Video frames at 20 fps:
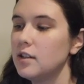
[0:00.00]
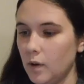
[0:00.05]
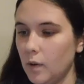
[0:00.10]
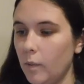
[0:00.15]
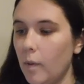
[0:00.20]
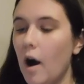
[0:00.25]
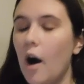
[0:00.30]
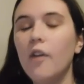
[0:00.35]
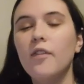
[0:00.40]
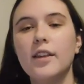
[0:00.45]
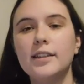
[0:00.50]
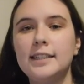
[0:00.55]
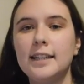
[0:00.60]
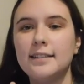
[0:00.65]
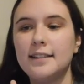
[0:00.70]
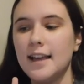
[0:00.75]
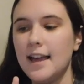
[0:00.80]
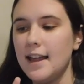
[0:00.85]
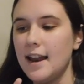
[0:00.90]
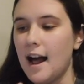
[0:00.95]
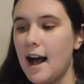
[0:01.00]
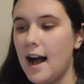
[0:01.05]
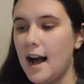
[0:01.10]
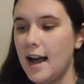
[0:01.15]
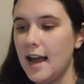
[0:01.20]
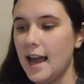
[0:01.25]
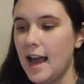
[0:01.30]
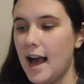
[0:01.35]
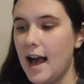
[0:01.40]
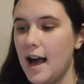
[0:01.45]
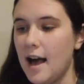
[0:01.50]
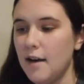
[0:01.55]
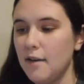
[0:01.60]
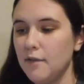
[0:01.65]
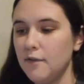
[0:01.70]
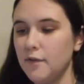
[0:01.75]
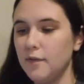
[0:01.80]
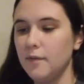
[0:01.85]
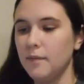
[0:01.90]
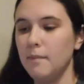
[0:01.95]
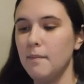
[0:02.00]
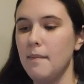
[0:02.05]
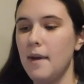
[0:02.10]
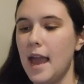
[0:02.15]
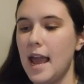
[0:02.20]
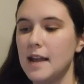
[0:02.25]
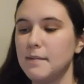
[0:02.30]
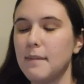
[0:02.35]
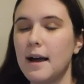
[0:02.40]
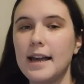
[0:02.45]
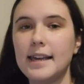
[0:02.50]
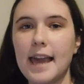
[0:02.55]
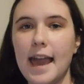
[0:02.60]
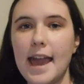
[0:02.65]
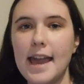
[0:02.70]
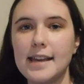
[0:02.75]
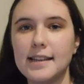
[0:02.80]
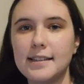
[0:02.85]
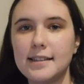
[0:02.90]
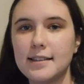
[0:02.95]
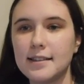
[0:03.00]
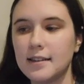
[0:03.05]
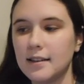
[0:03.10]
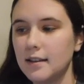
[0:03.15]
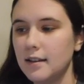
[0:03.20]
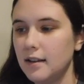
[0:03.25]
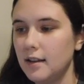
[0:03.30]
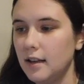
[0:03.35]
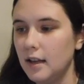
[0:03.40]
Well, this is it. I have made my case.